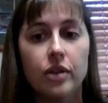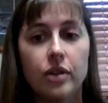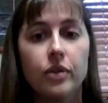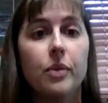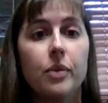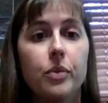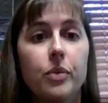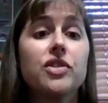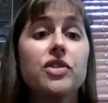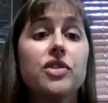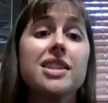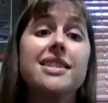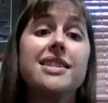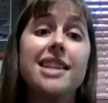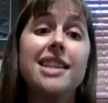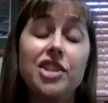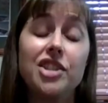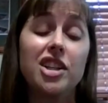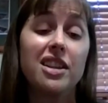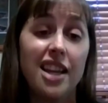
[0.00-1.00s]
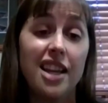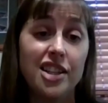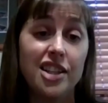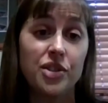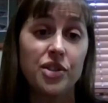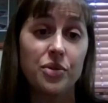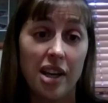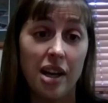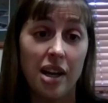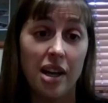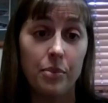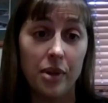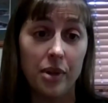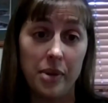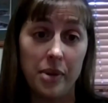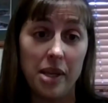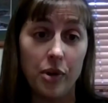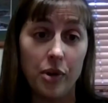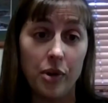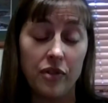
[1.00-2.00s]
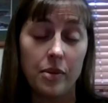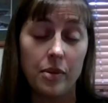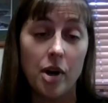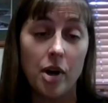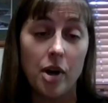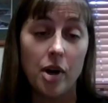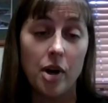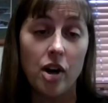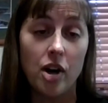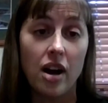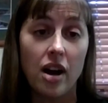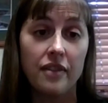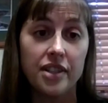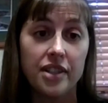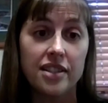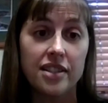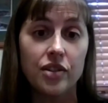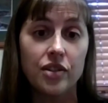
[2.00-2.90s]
then we usually send you to lunch with a couple of people from our office,